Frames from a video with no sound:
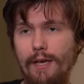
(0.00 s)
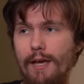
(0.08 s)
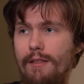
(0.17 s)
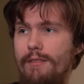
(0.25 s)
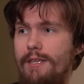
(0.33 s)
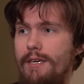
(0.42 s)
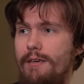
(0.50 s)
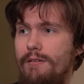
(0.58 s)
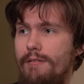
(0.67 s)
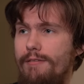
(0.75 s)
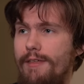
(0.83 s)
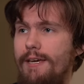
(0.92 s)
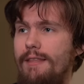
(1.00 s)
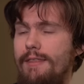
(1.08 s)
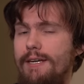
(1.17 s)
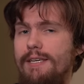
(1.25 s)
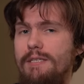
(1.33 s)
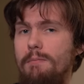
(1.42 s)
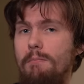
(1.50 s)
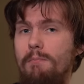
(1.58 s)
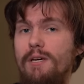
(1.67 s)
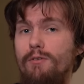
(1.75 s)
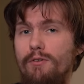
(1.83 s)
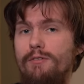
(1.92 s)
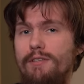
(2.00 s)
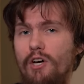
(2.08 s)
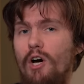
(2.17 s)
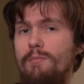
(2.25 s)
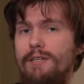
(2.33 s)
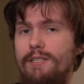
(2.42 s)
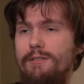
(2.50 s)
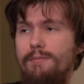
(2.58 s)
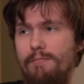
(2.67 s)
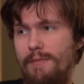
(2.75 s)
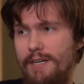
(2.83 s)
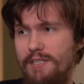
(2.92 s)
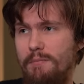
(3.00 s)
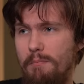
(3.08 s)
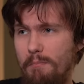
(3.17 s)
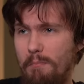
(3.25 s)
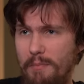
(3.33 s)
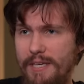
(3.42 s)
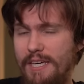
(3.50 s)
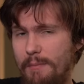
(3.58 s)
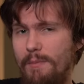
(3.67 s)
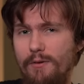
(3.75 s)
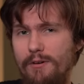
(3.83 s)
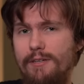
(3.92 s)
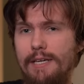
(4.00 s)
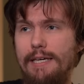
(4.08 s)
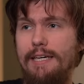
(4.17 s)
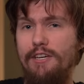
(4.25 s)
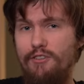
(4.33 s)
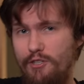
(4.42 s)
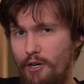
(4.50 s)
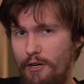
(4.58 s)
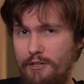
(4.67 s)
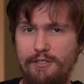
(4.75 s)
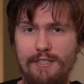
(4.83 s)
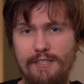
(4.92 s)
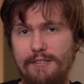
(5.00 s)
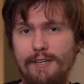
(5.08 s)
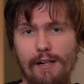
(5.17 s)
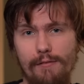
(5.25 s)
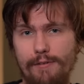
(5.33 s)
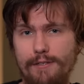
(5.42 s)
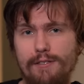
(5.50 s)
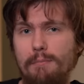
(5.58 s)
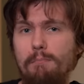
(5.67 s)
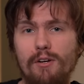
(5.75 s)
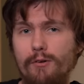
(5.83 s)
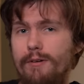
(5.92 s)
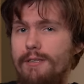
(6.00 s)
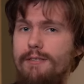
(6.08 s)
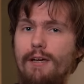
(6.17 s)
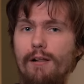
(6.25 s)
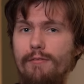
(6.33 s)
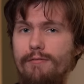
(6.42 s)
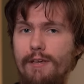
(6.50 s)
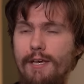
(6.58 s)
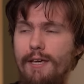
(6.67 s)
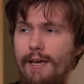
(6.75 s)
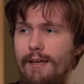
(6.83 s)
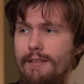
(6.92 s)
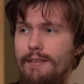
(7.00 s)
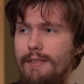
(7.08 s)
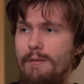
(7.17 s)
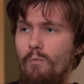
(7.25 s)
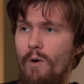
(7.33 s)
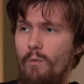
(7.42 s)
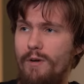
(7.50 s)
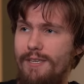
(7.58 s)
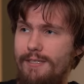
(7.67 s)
and the thing that is mirrored, the object that is being mirrored, is consciousness itself. It's the mirror itself. And what we